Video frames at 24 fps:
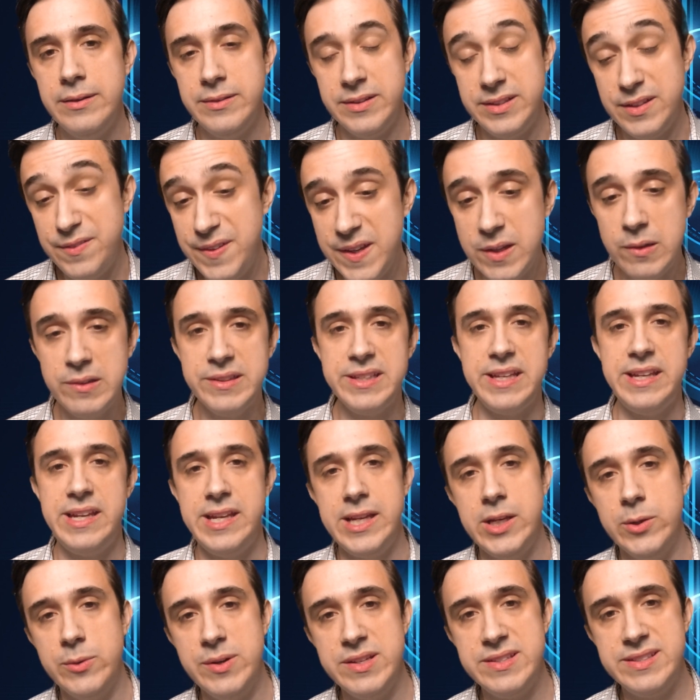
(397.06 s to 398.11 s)
The difficulty
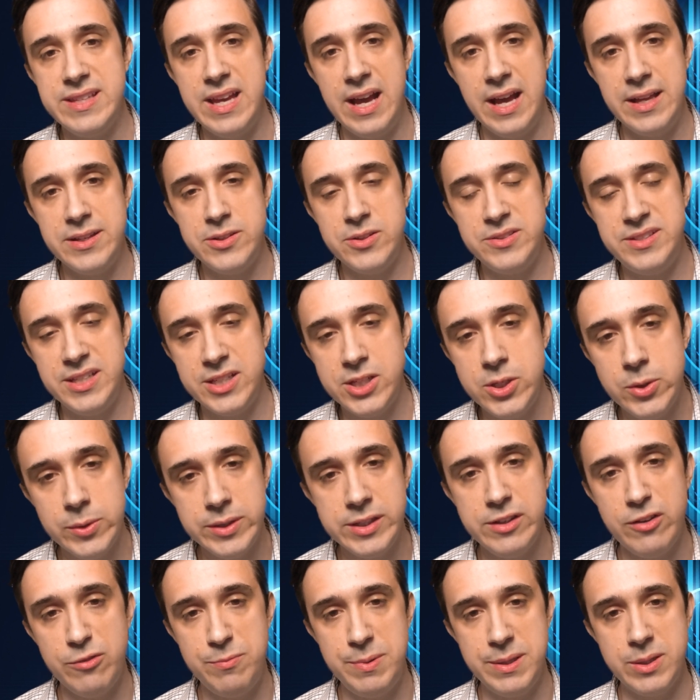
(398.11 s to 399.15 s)
here is that the
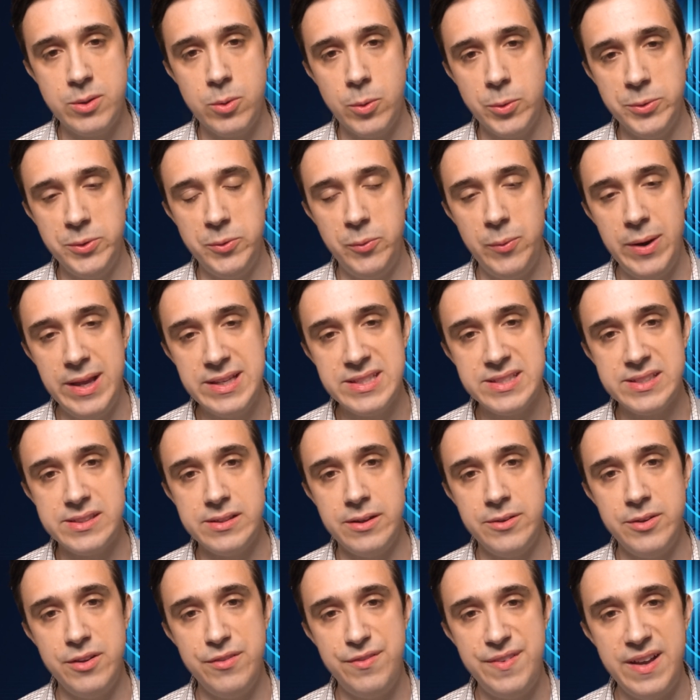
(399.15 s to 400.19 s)
security of Bitcoin
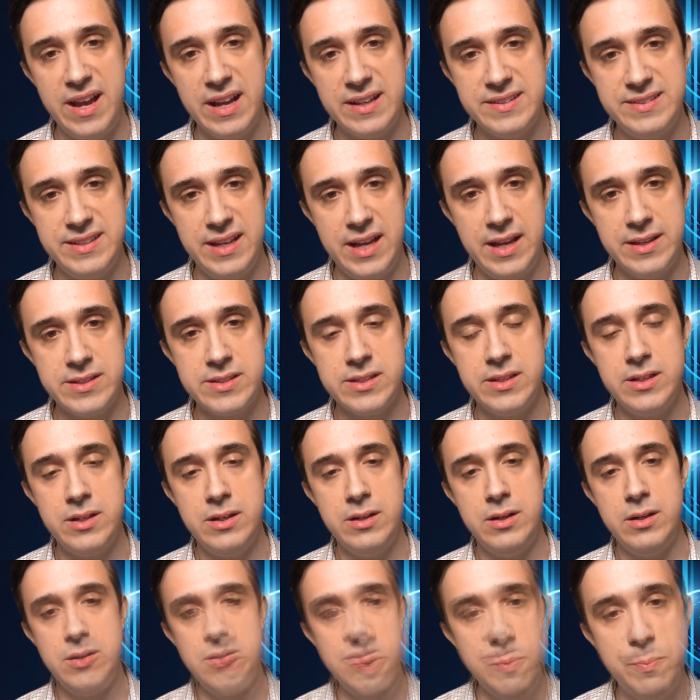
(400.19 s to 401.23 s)
rests on the fact that
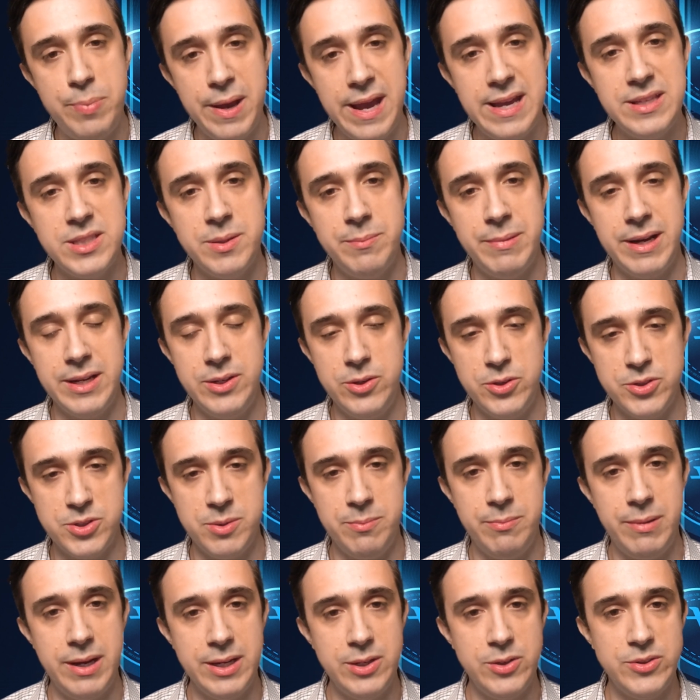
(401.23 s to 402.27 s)
you pay the miners,
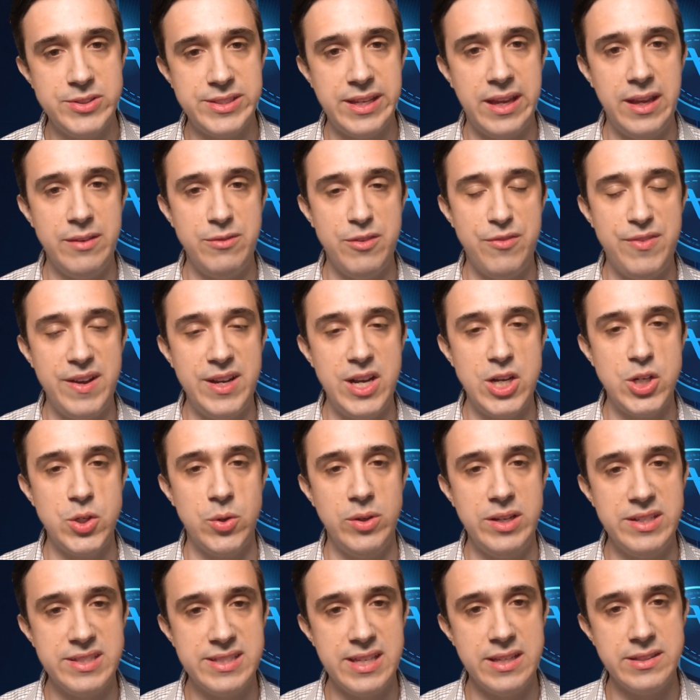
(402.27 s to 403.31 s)
and miners have a
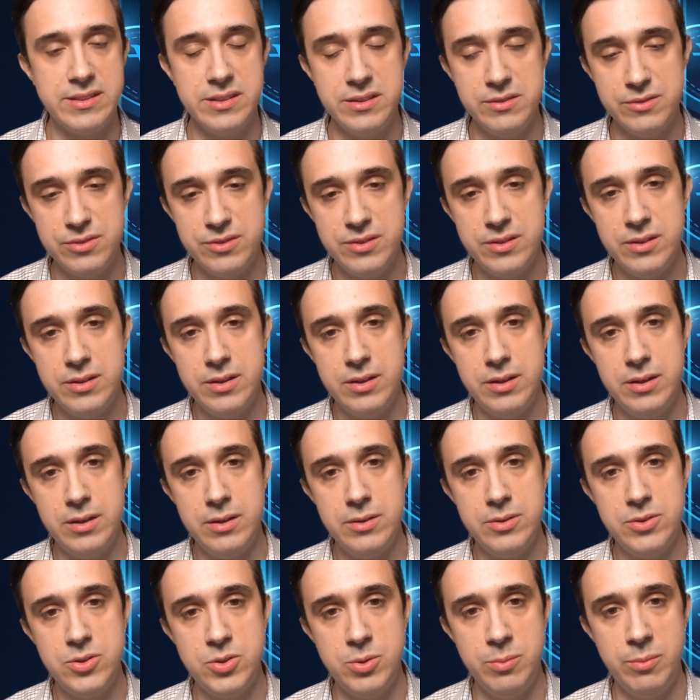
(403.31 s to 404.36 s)
financial incentive
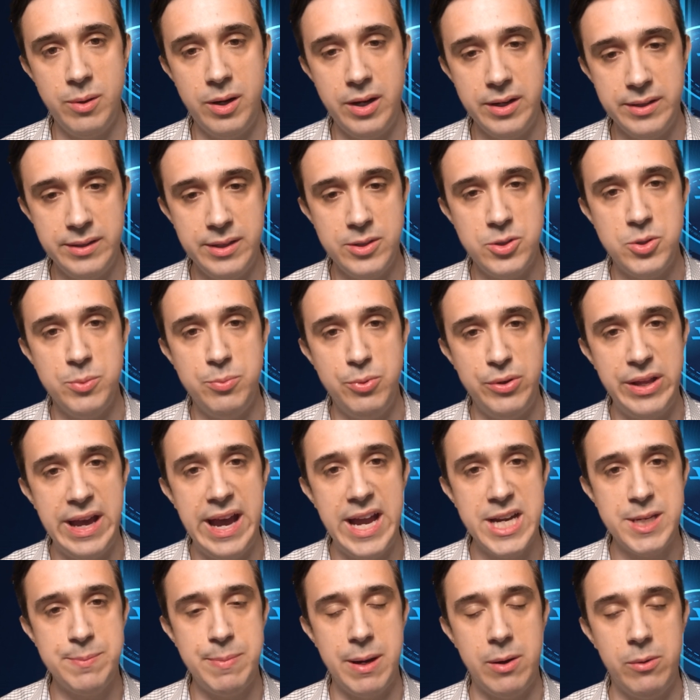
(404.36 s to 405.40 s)
to mine and to put
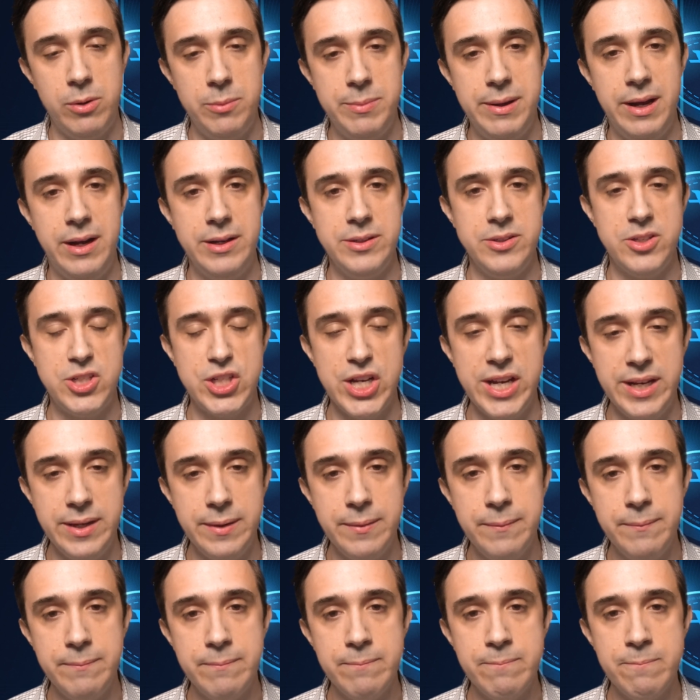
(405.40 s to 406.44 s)
hash power behind the
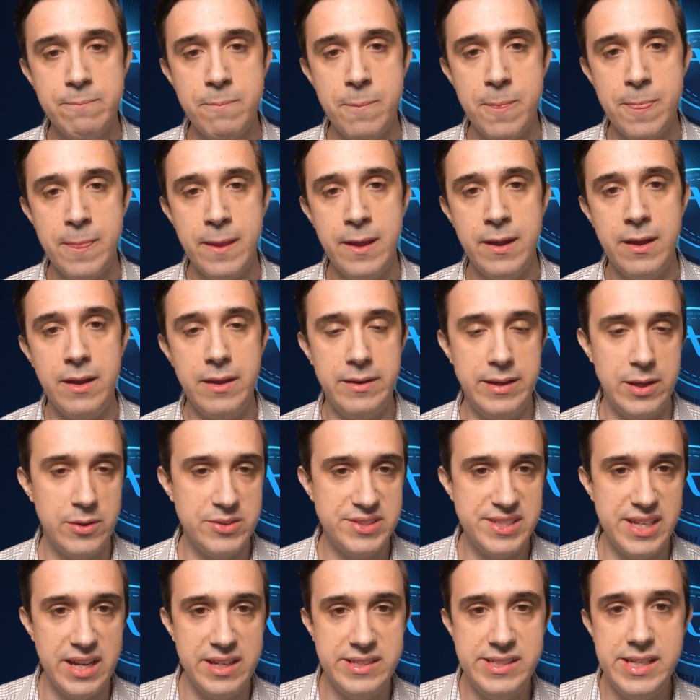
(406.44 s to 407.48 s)
chain.
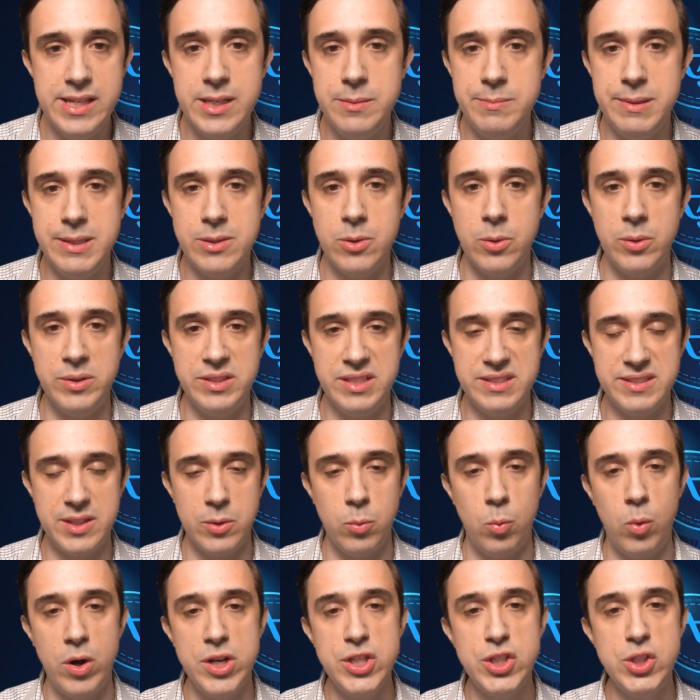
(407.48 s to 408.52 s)
Now, the idea in Bitcoin is
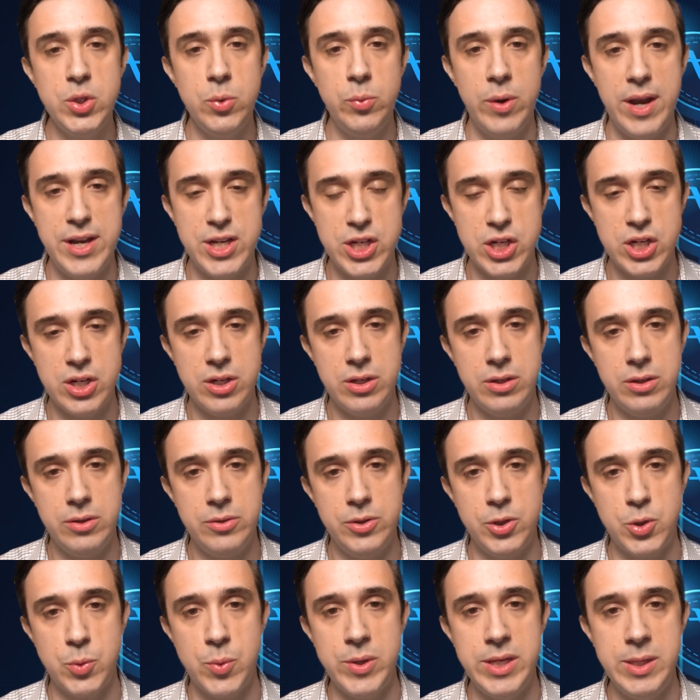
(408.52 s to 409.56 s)
that once you reach
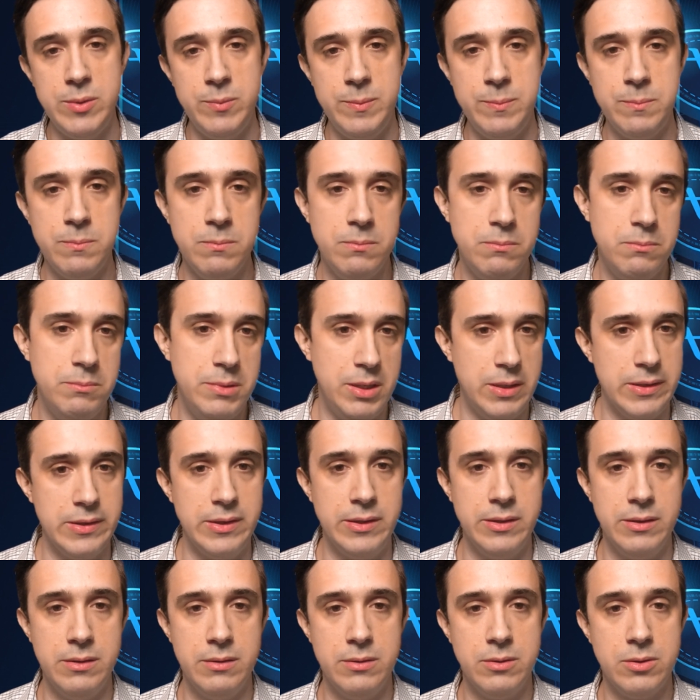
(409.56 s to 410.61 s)
the 20
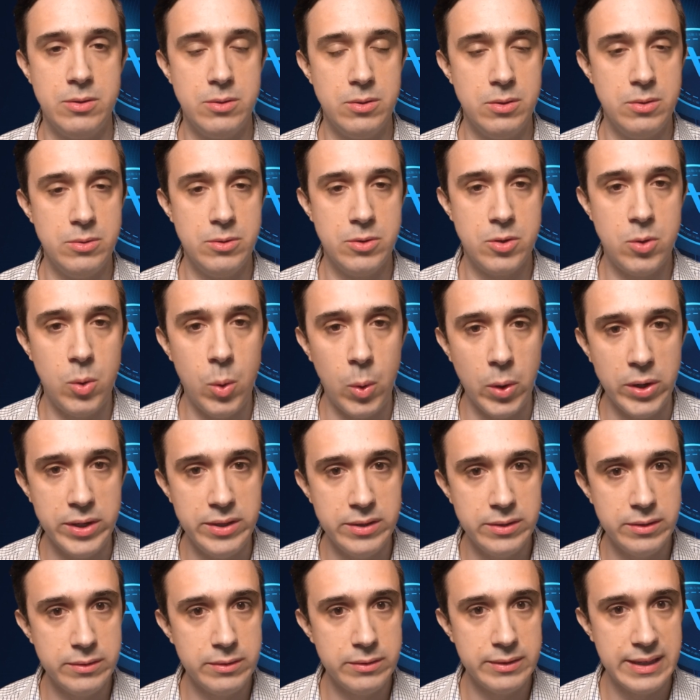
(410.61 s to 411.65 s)
million
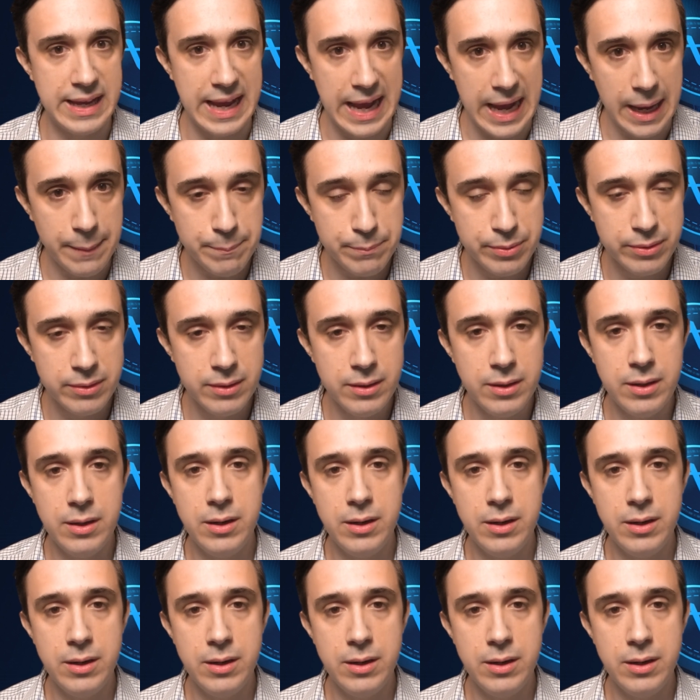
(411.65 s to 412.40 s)
coin cap,